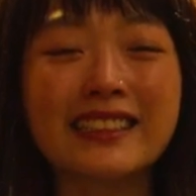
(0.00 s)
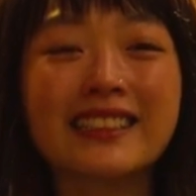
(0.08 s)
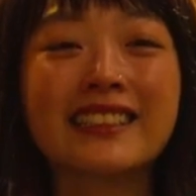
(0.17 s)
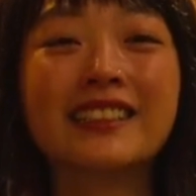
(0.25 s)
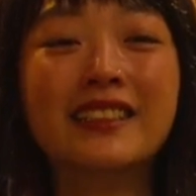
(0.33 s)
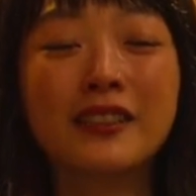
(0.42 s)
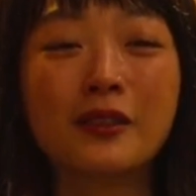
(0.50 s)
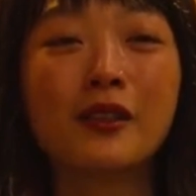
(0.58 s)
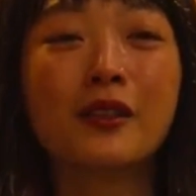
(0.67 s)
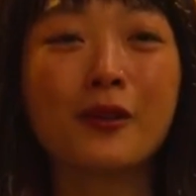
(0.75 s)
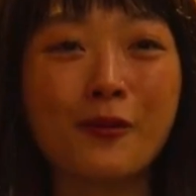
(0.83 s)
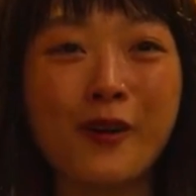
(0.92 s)
don't know what
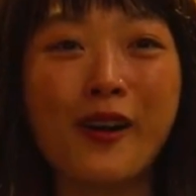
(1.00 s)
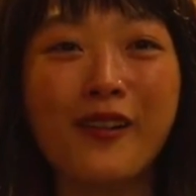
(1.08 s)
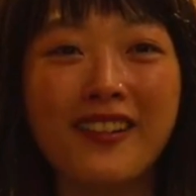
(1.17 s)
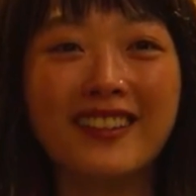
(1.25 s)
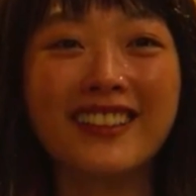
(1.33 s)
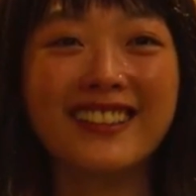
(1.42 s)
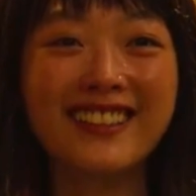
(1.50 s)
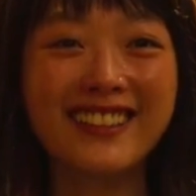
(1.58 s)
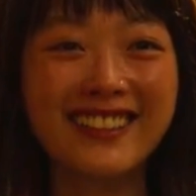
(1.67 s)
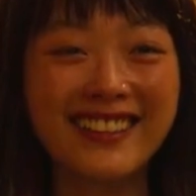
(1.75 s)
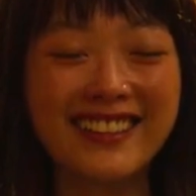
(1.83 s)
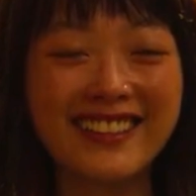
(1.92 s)
she said exactly,
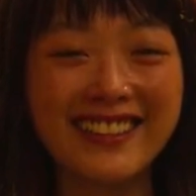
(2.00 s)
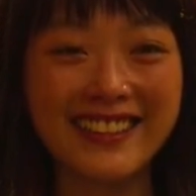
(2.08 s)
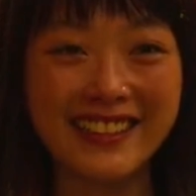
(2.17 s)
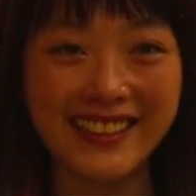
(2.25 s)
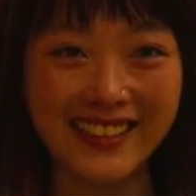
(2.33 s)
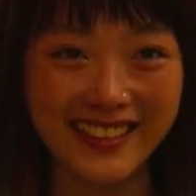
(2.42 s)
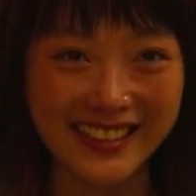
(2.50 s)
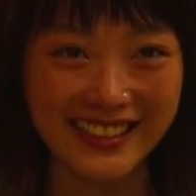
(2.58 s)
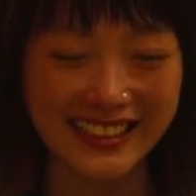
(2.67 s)
but she was like,